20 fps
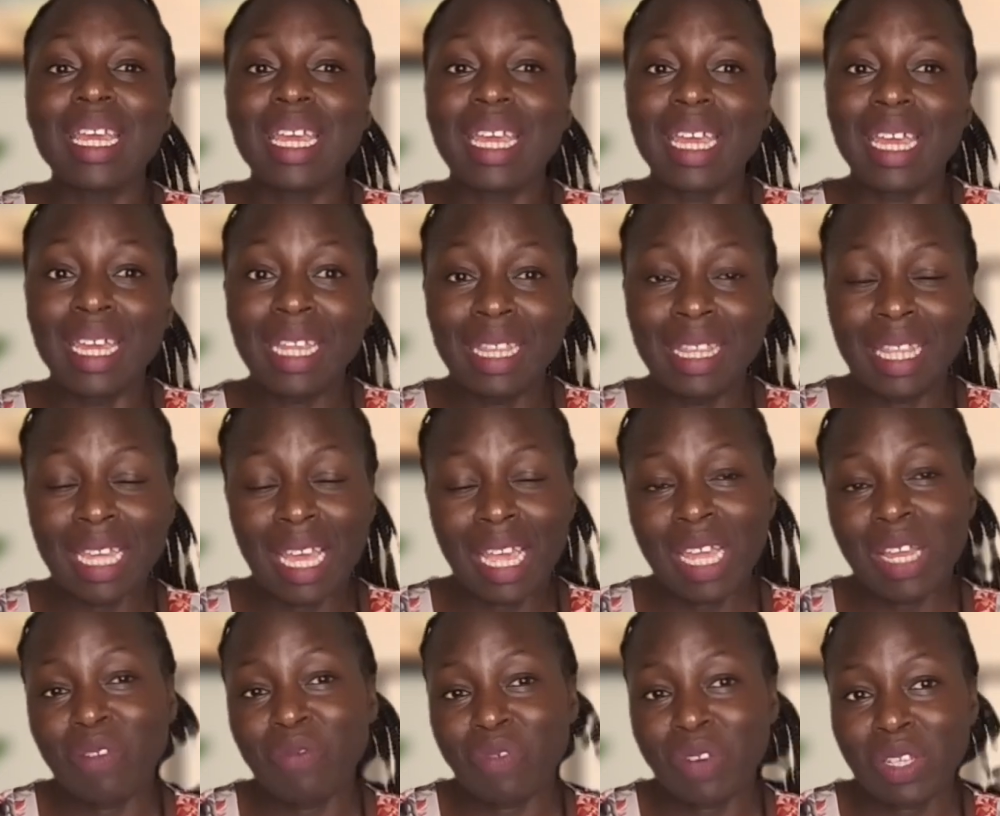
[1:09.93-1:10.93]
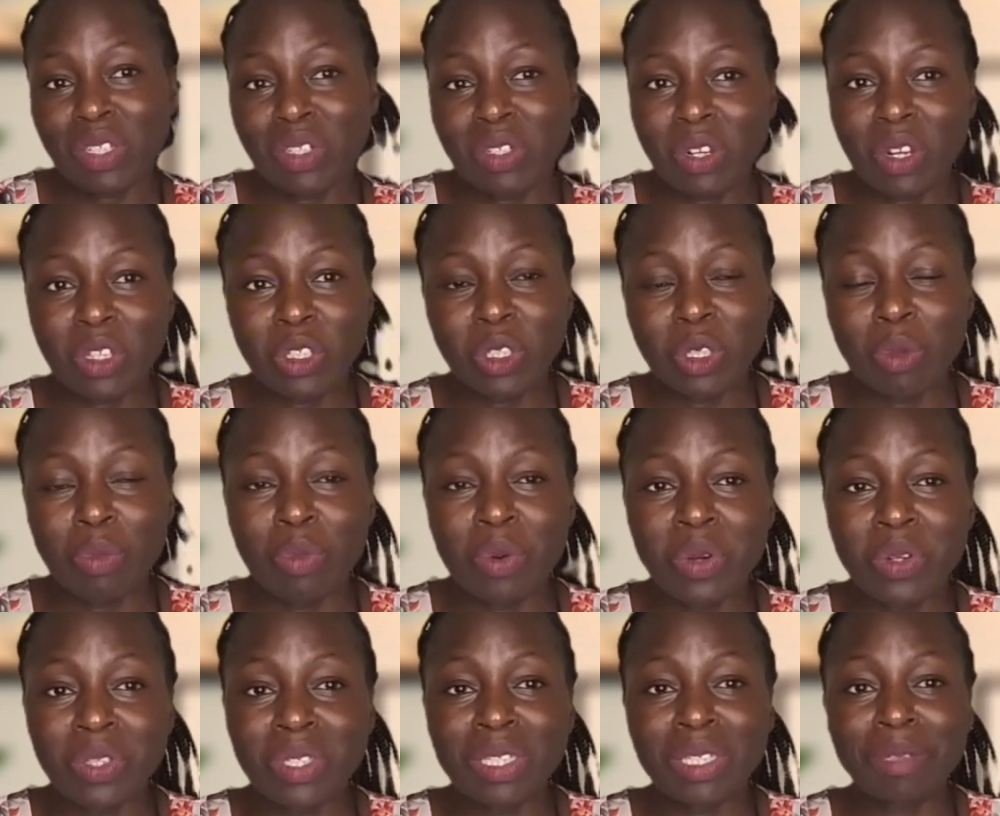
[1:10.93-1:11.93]
in the infrastructure
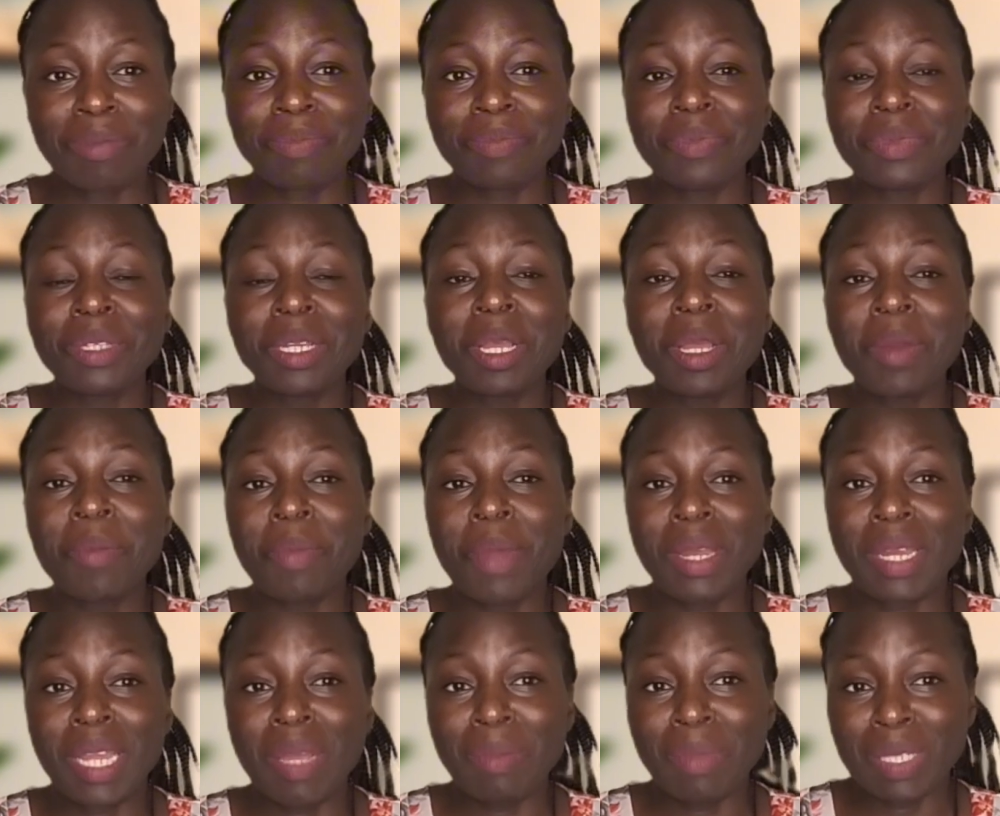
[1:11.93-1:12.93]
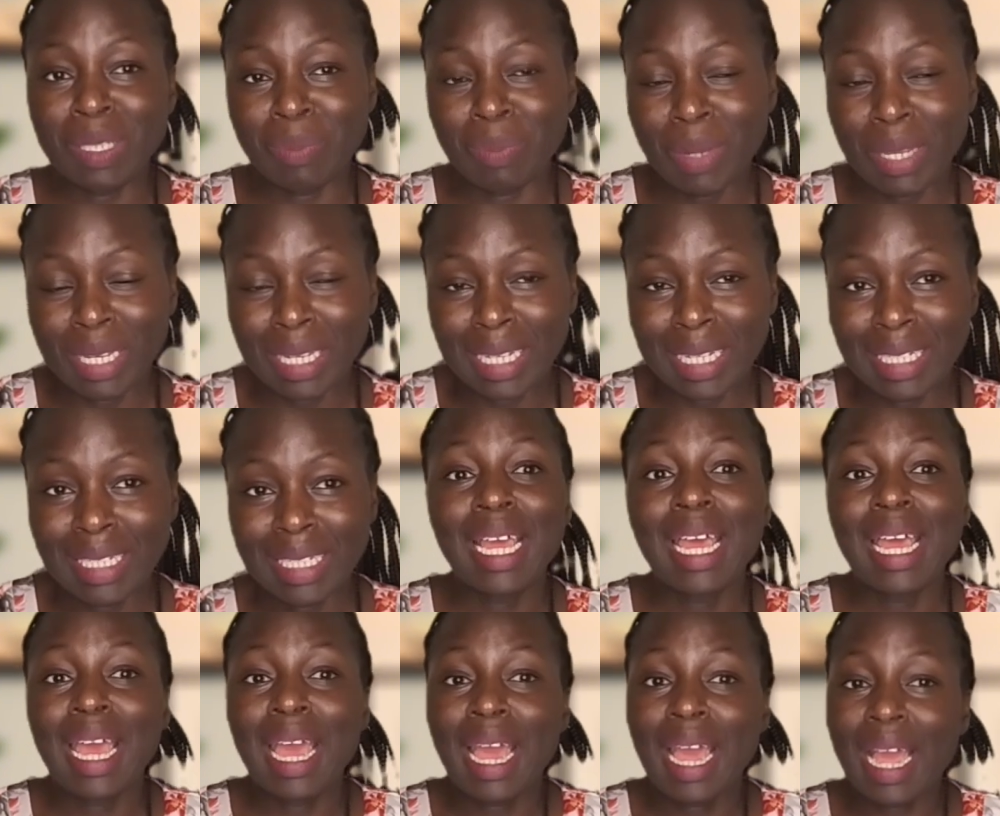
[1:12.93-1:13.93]
bonds. My name is Berlin.
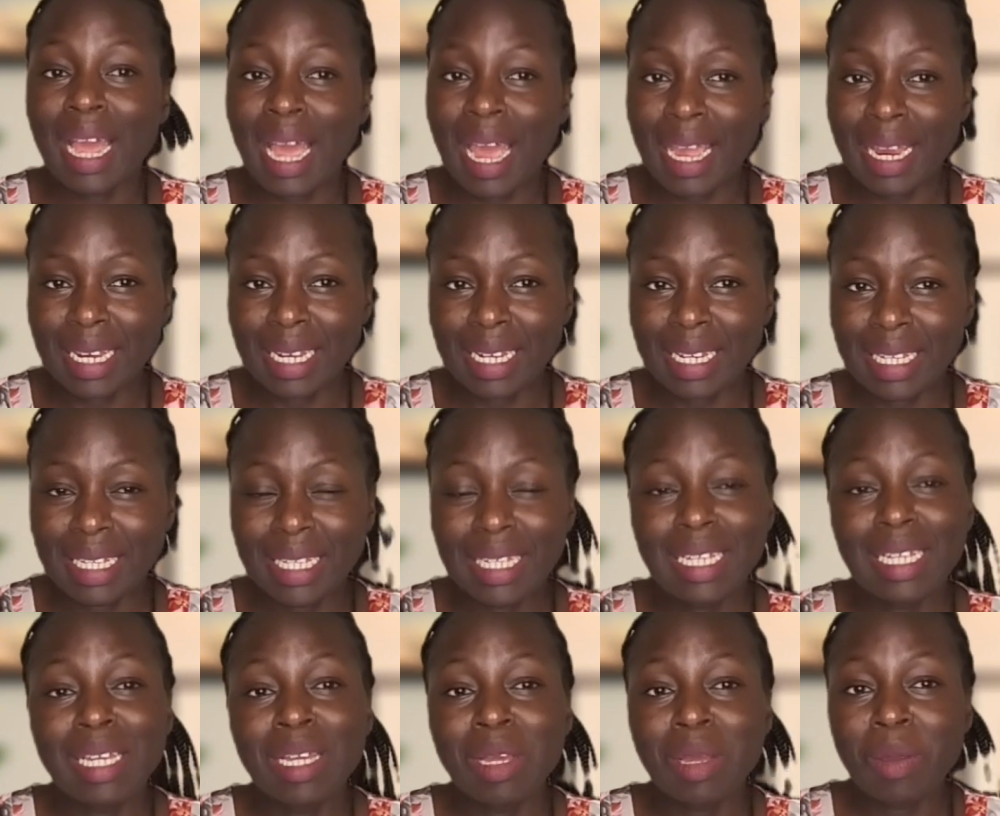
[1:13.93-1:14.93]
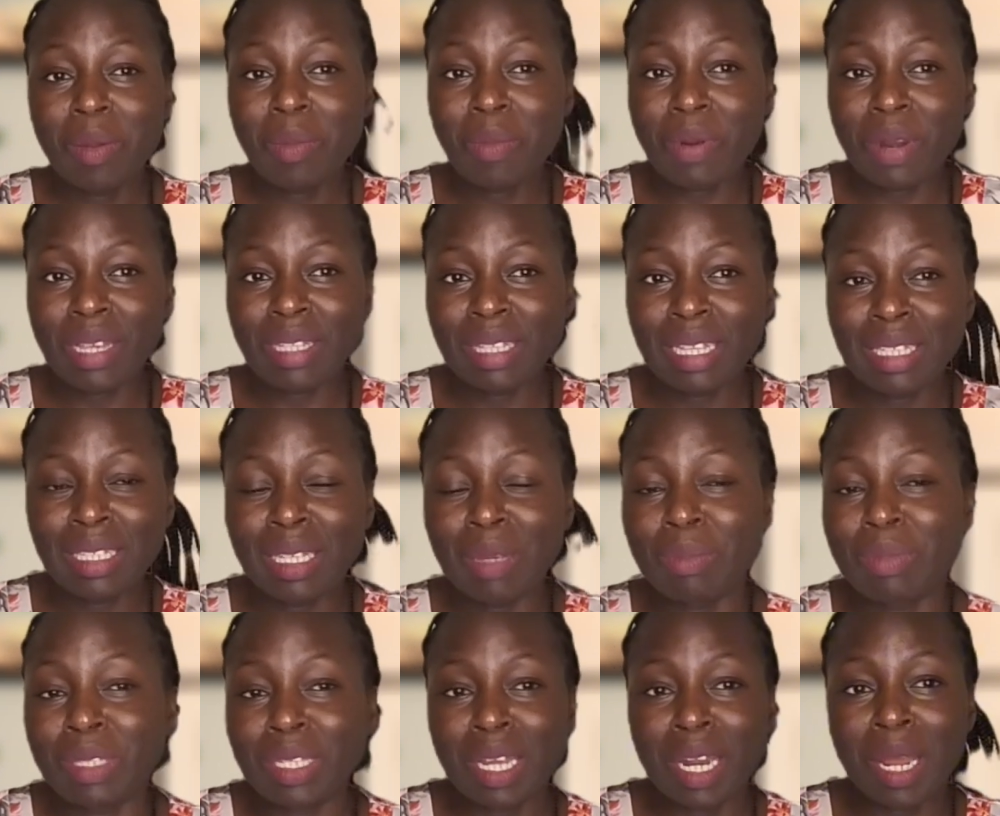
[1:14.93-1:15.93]
Kindly press the
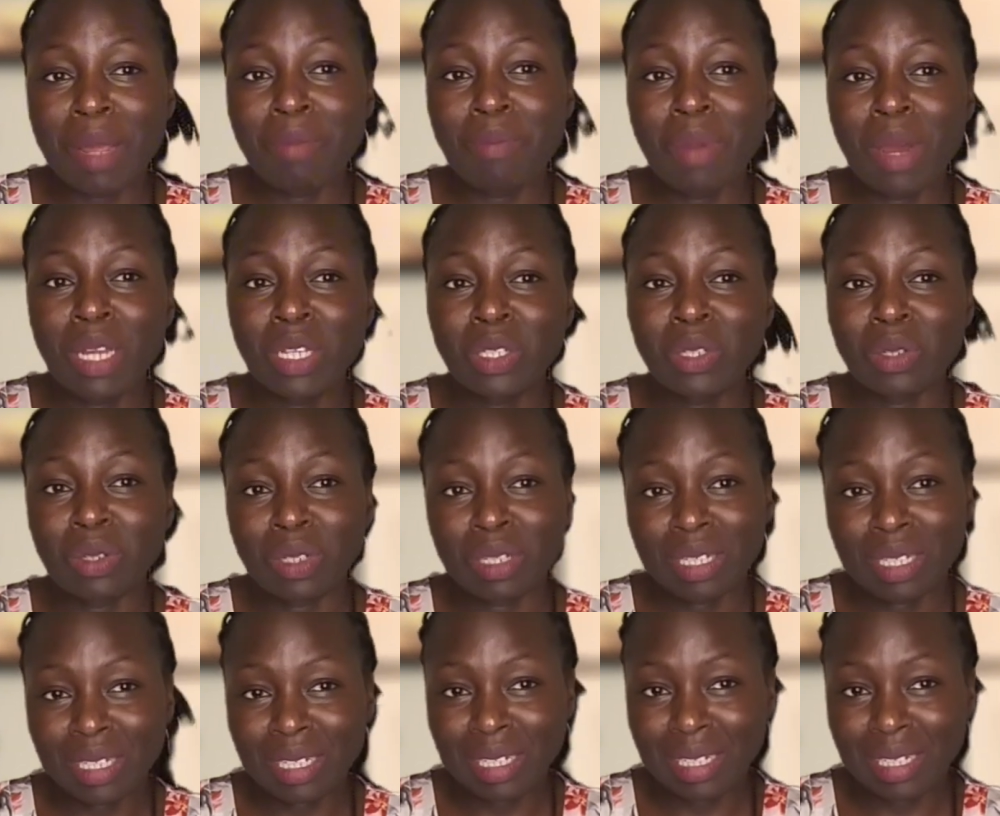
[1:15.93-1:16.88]
subscribe button.